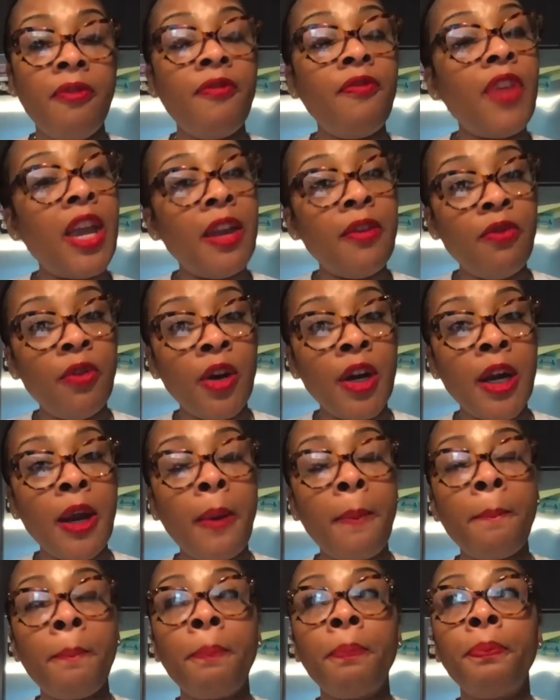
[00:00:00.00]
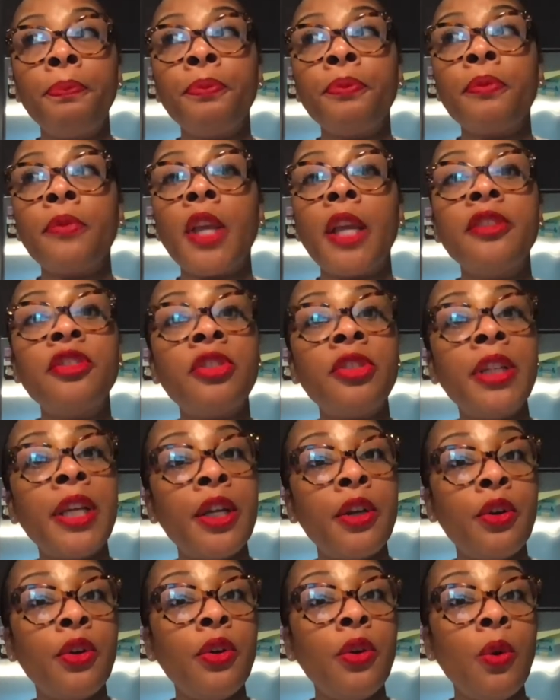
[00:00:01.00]
favorite
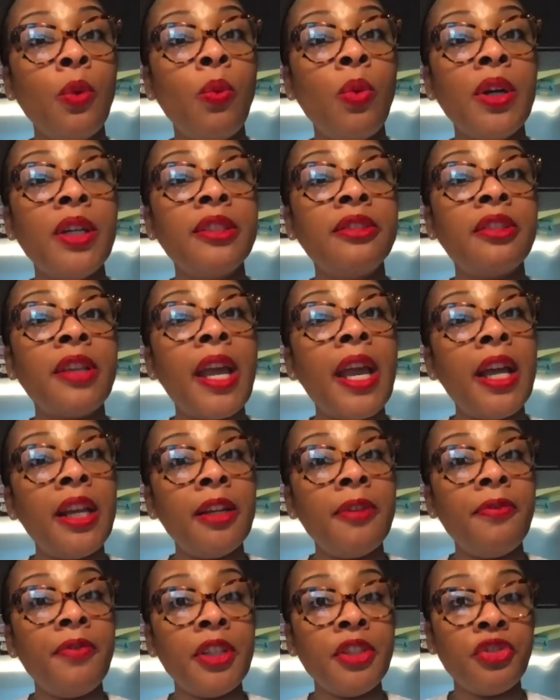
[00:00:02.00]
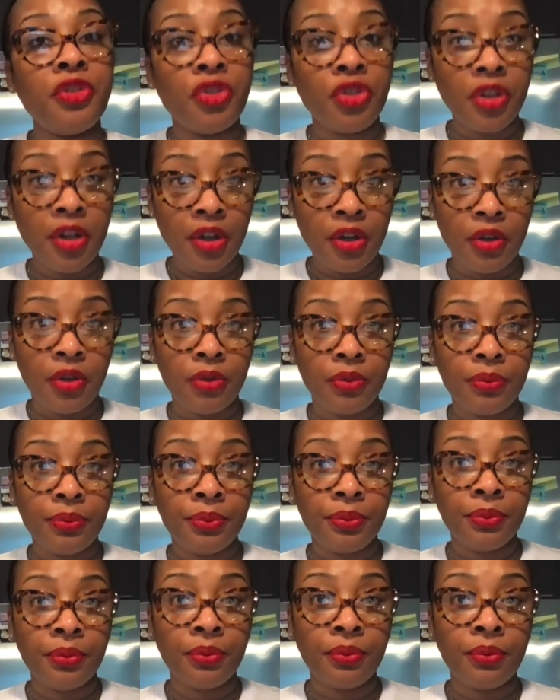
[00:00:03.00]
singer was Ella Fitzgerald.
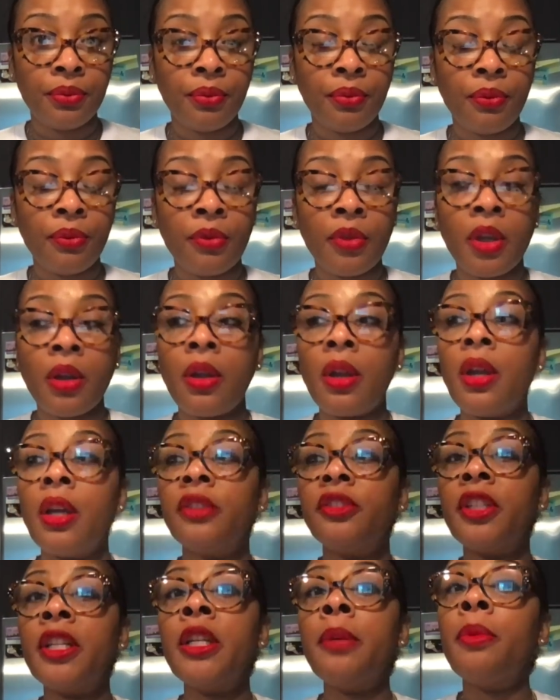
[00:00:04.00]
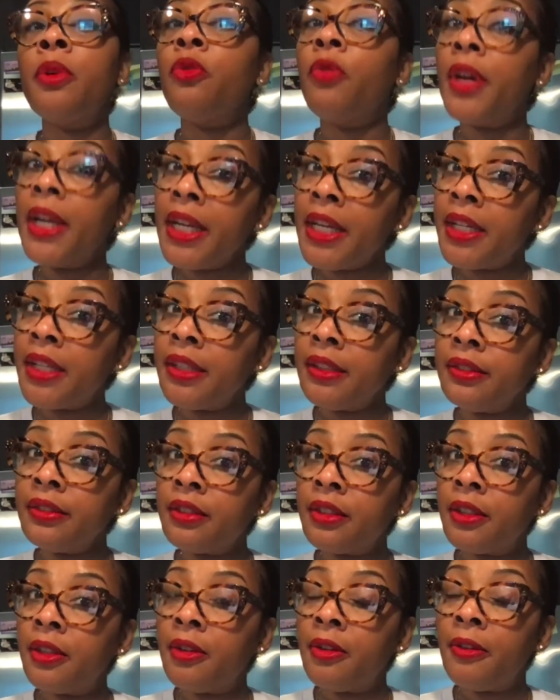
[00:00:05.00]
Teena
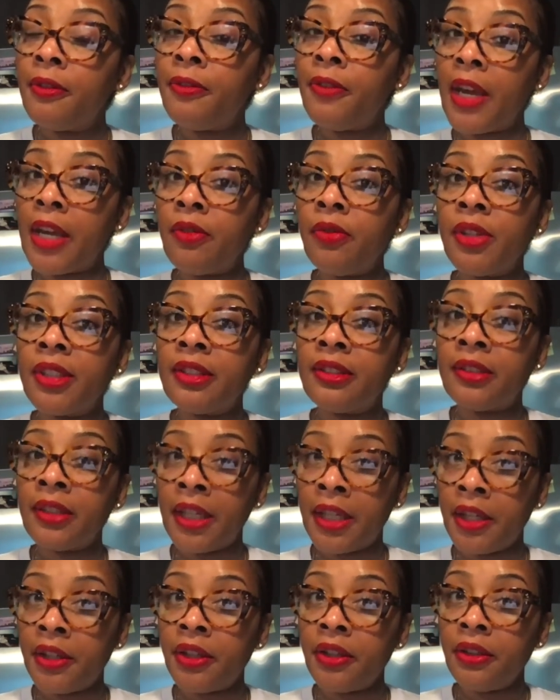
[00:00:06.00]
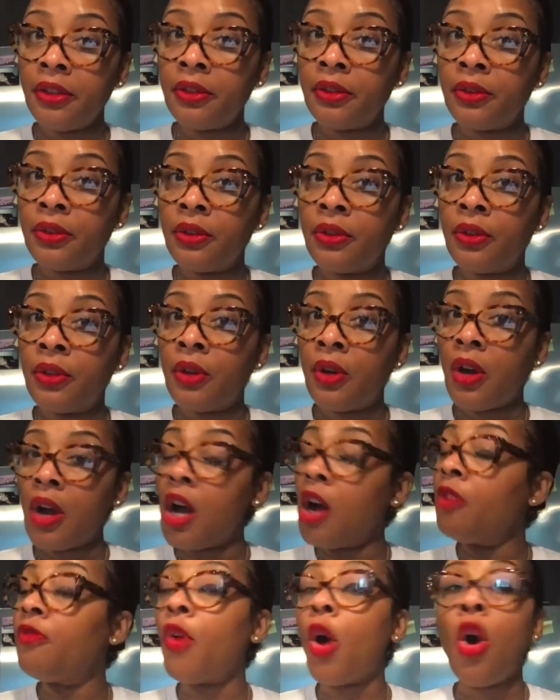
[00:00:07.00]
Marie's favorite singer
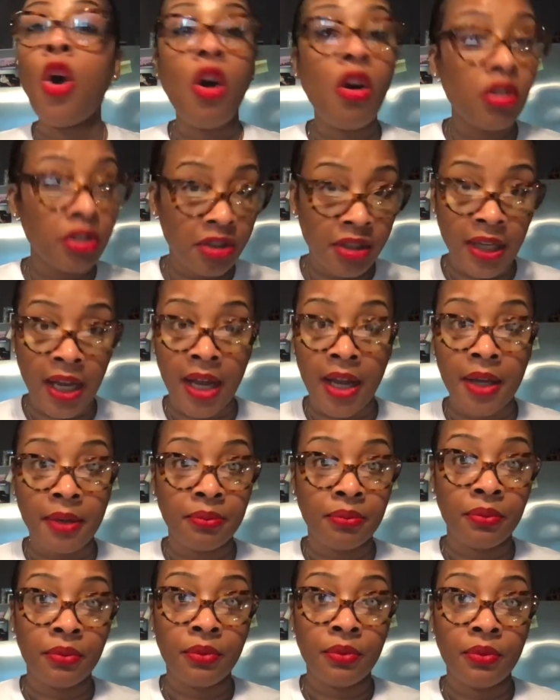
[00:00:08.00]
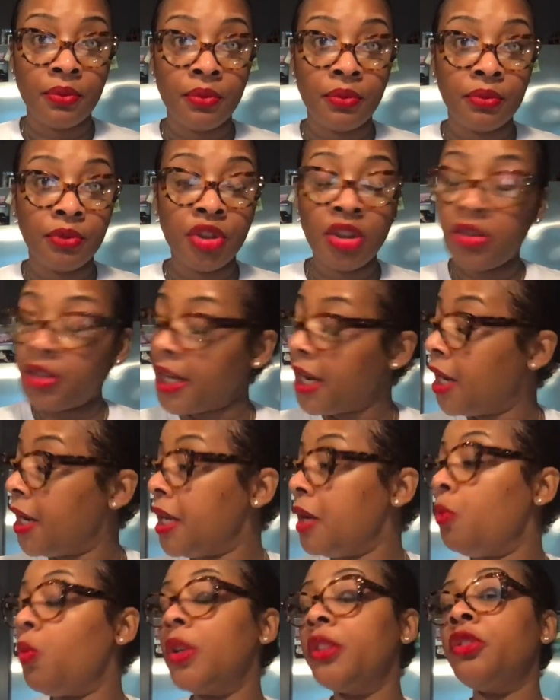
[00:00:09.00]
of all time, she said
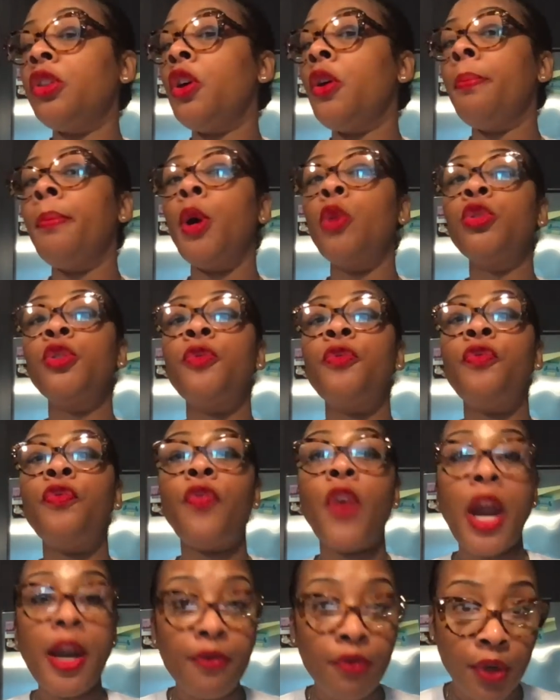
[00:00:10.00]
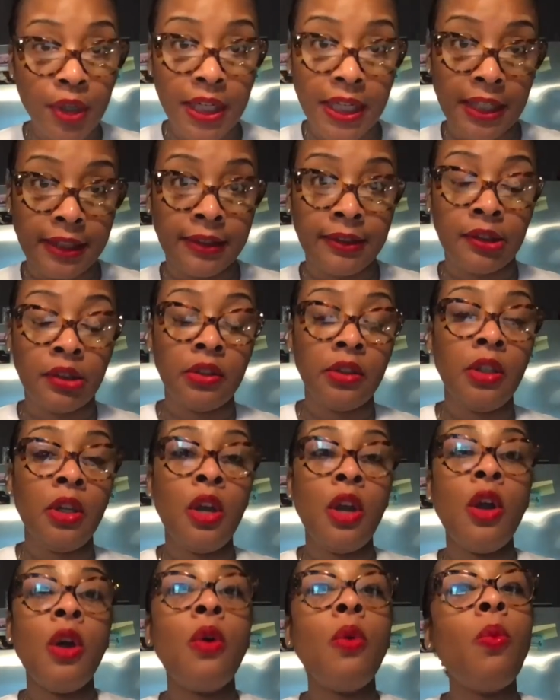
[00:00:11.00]
it was her most favoritist,
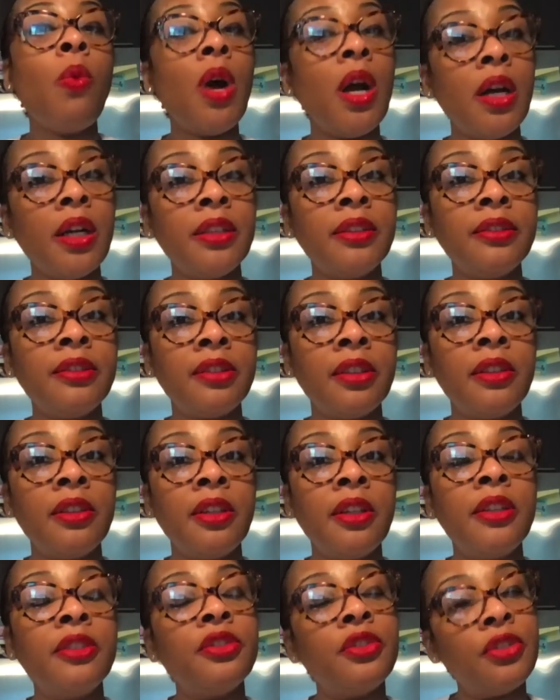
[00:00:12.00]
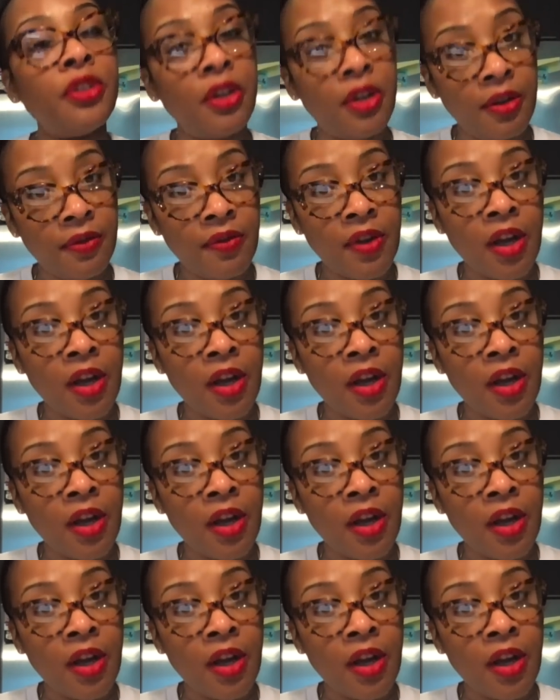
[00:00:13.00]
was Sarah